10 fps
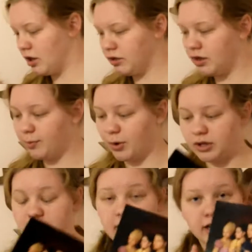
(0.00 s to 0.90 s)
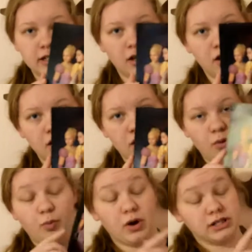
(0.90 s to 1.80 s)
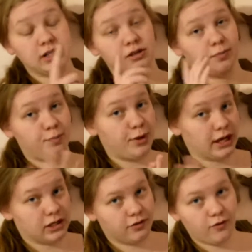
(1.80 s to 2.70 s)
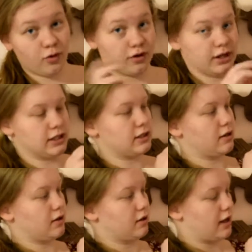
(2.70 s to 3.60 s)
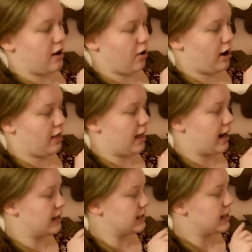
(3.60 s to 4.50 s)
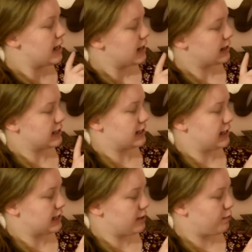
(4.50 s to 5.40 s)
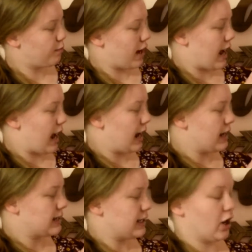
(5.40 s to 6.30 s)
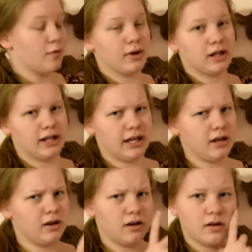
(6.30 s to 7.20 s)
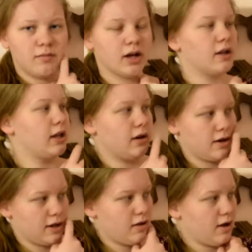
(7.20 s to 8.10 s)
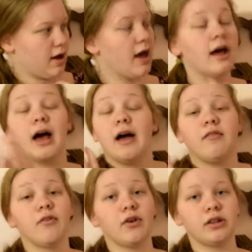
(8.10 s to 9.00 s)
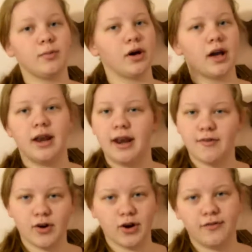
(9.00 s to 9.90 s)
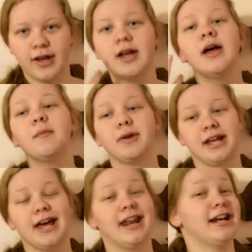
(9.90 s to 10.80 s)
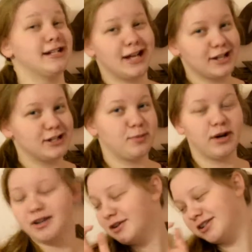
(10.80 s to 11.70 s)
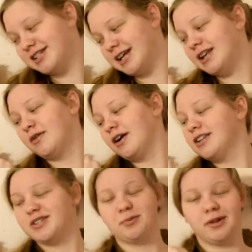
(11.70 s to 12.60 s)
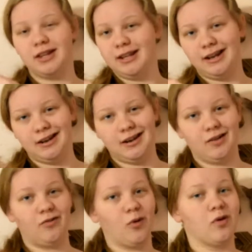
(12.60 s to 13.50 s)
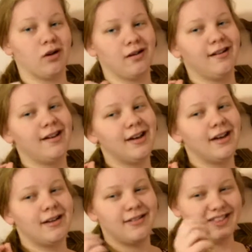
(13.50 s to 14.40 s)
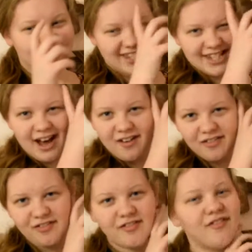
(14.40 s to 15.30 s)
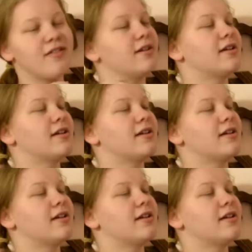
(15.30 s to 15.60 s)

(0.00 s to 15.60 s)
the book that is was picked for this letter, and that is The Season by Sarah MacLean. MacLean, I think. I've never read the book, never heard of it, but again, I saw the spoilers and knew I just really needed it for the stuff.